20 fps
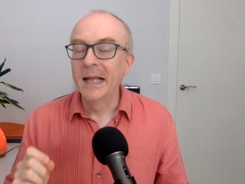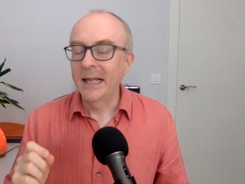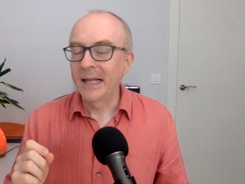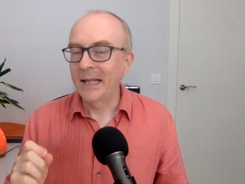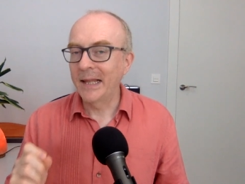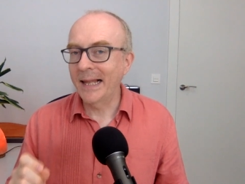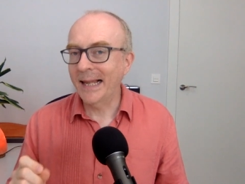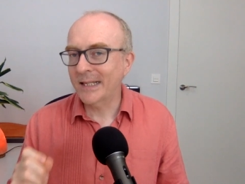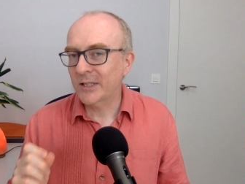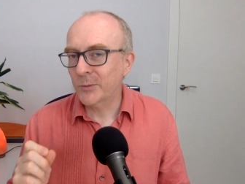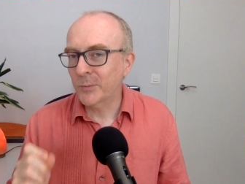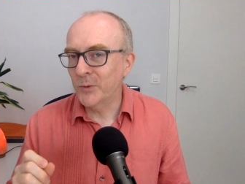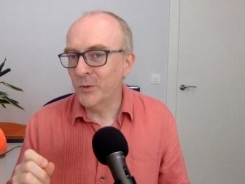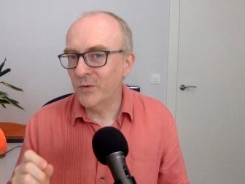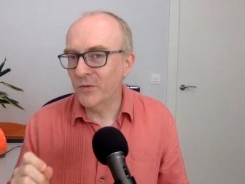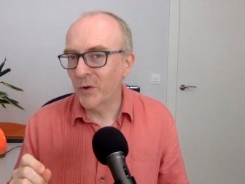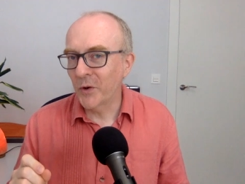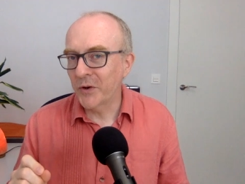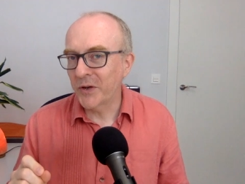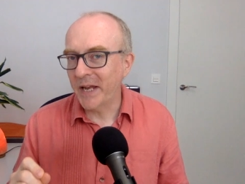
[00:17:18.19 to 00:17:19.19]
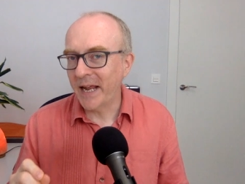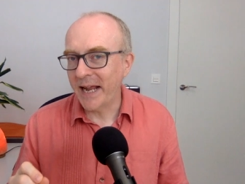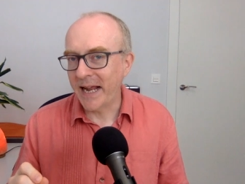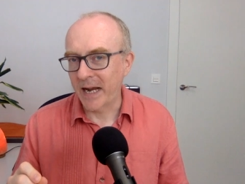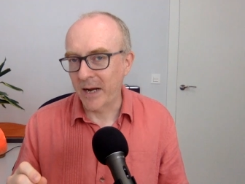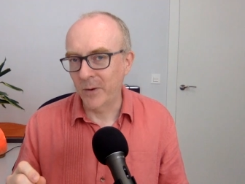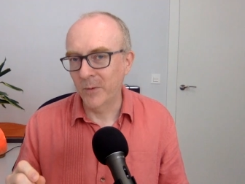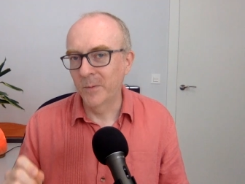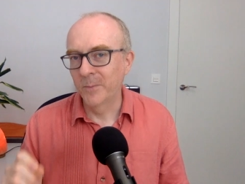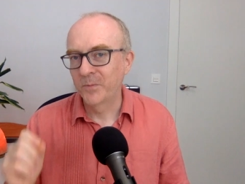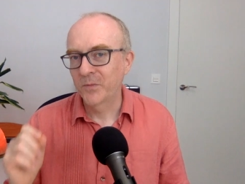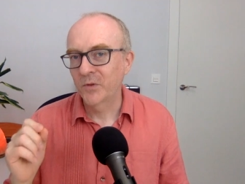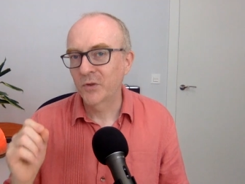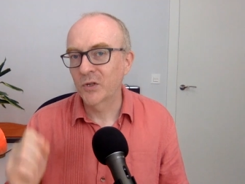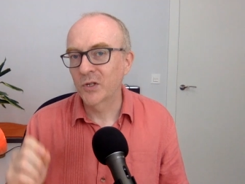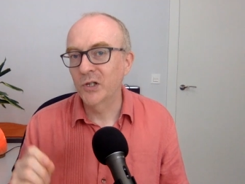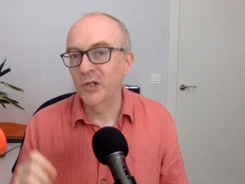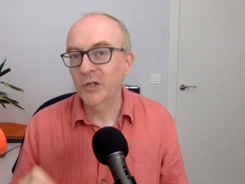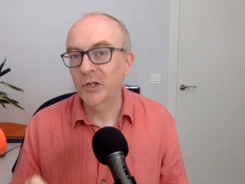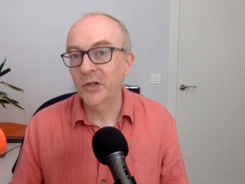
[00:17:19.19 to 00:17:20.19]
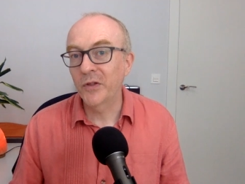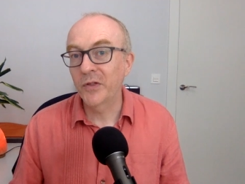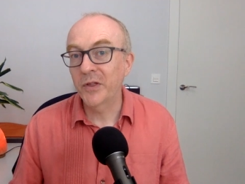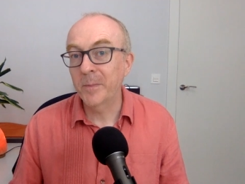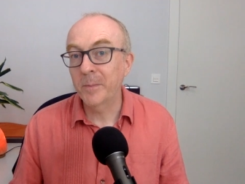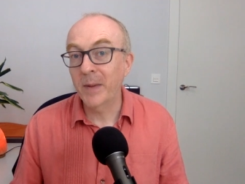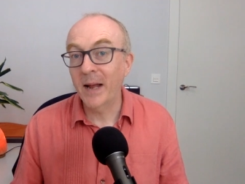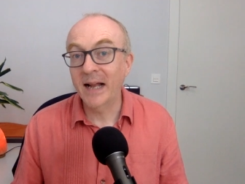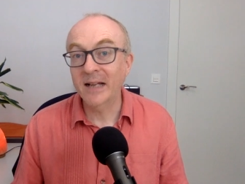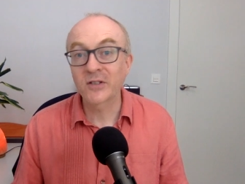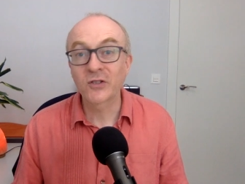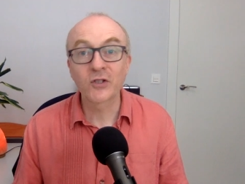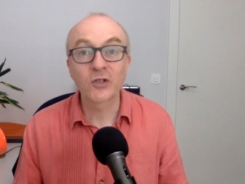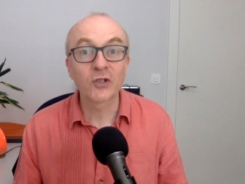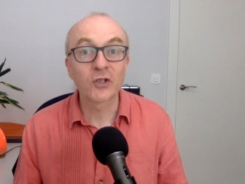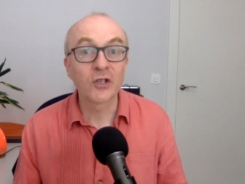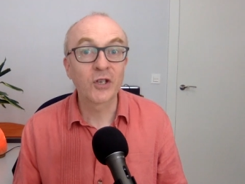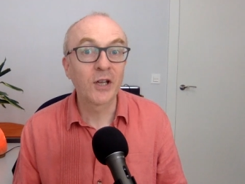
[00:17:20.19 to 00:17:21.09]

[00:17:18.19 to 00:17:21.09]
Let's move on now to look at the past